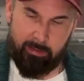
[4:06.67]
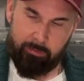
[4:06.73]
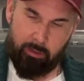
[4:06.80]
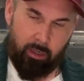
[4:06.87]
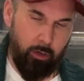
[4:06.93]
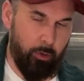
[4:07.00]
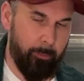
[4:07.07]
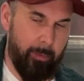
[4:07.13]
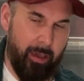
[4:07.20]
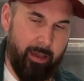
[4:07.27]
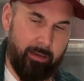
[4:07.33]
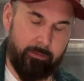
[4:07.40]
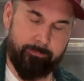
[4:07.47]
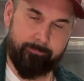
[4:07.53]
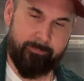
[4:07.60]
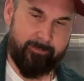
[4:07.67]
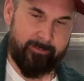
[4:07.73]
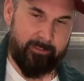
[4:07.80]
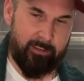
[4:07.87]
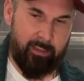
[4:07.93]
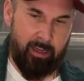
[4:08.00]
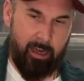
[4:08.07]
oh man,
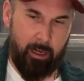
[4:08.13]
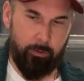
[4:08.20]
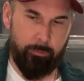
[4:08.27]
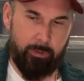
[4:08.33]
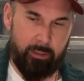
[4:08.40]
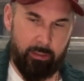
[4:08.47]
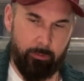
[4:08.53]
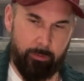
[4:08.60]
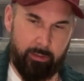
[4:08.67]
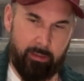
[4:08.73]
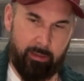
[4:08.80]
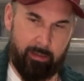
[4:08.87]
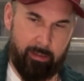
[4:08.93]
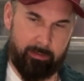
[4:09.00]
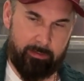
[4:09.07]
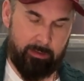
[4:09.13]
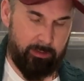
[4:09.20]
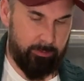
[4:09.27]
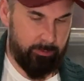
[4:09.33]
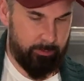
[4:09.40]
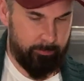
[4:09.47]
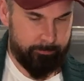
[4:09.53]
I really like these.